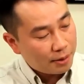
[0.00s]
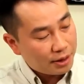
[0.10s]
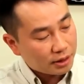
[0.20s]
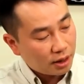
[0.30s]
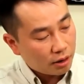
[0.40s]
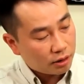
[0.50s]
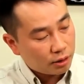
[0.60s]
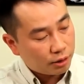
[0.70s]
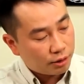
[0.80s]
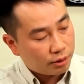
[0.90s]
You can
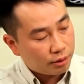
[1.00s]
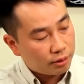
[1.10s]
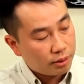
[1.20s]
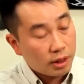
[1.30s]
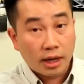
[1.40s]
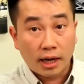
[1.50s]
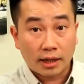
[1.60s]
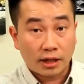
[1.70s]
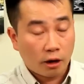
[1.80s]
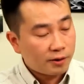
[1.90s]
toggle to
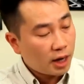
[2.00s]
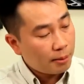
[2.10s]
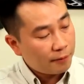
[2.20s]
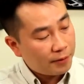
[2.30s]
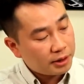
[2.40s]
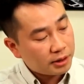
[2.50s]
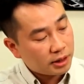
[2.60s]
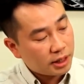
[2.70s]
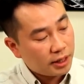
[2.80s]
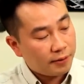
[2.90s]
self-timer feature.
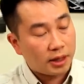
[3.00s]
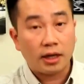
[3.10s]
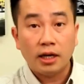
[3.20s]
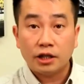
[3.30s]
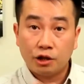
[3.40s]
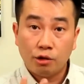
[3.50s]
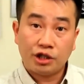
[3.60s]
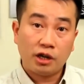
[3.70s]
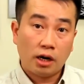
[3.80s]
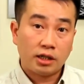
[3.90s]
There's even a
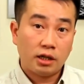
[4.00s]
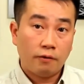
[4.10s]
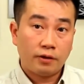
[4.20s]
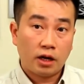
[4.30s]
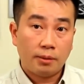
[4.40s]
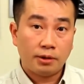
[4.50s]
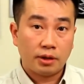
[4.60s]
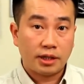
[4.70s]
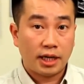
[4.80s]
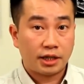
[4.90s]
2-shot self-timer, so
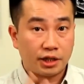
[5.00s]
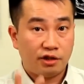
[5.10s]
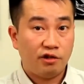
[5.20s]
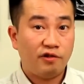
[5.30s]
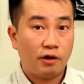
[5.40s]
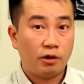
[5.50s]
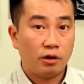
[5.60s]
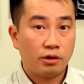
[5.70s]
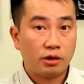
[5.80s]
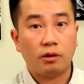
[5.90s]
it takes 2
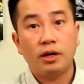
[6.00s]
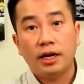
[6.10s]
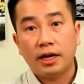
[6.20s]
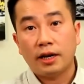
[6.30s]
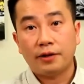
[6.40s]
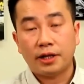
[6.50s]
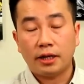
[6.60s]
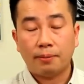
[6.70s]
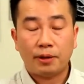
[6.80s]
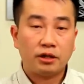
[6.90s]
photos. So if you're
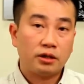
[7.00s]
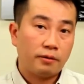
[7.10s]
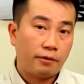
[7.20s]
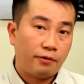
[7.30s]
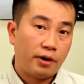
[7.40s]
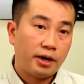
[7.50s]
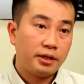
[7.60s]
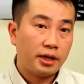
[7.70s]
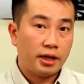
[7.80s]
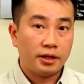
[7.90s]
taking pictures of a friend
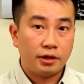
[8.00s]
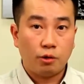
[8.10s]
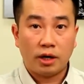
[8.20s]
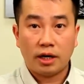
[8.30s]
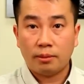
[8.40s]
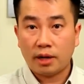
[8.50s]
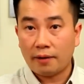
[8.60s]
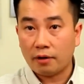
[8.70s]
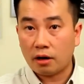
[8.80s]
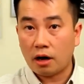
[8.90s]
and you want him to
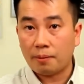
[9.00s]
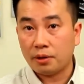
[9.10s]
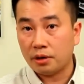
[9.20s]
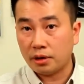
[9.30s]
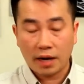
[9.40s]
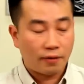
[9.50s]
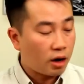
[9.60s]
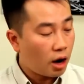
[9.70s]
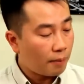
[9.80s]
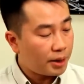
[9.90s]
have a copy or her to have a
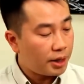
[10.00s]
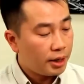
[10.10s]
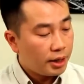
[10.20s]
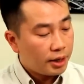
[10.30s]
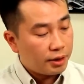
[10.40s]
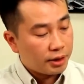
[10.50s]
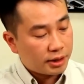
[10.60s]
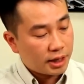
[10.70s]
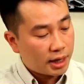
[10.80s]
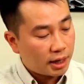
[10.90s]
copy, you can
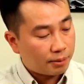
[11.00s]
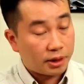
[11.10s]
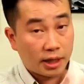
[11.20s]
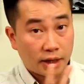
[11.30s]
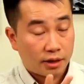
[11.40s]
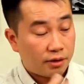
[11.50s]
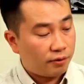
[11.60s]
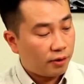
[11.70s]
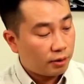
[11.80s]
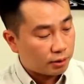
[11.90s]
set it up to take 2
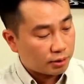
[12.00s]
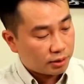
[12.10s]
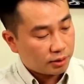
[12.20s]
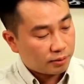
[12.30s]
photos.